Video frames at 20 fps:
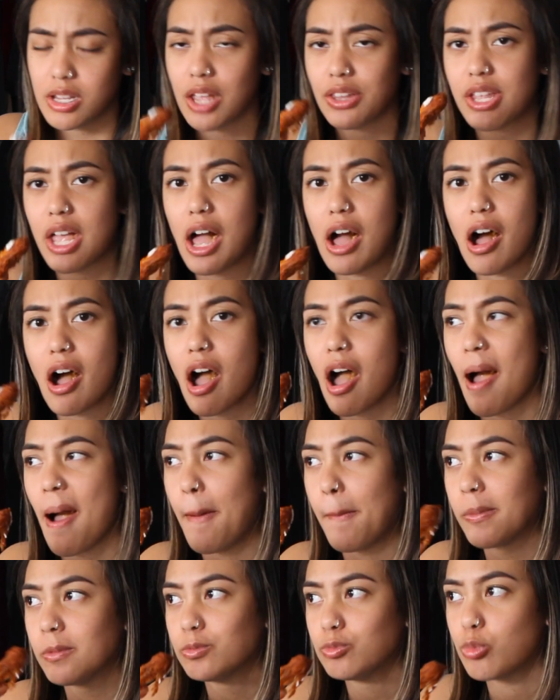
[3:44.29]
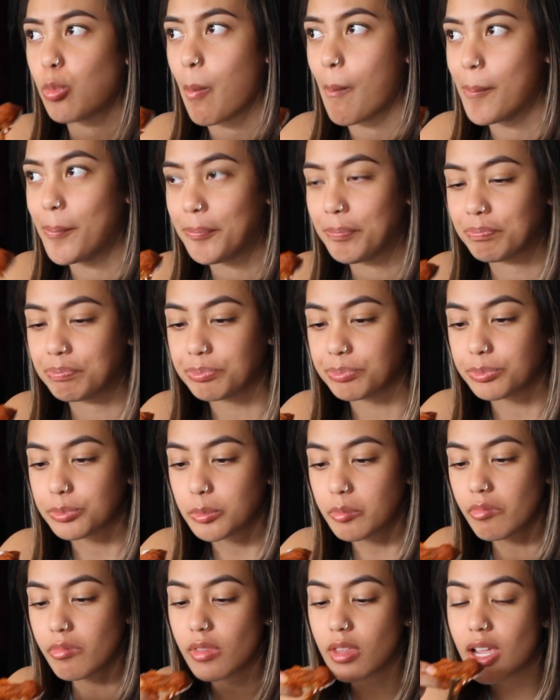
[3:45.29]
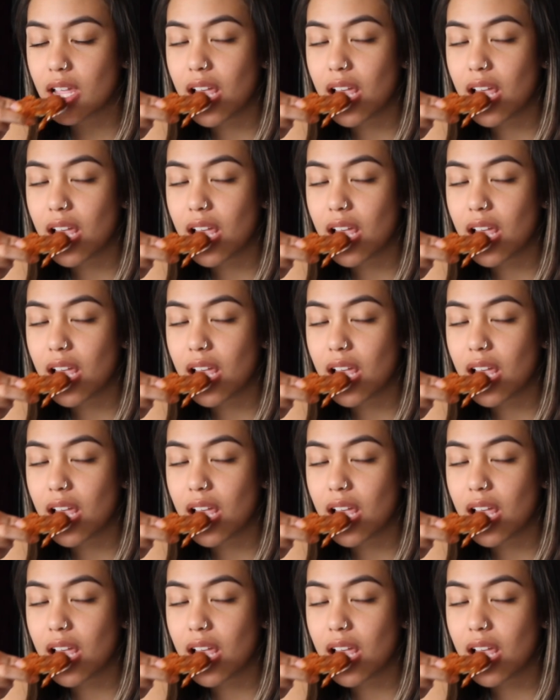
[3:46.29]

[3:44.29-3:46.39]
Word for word: that hot. It's brownish.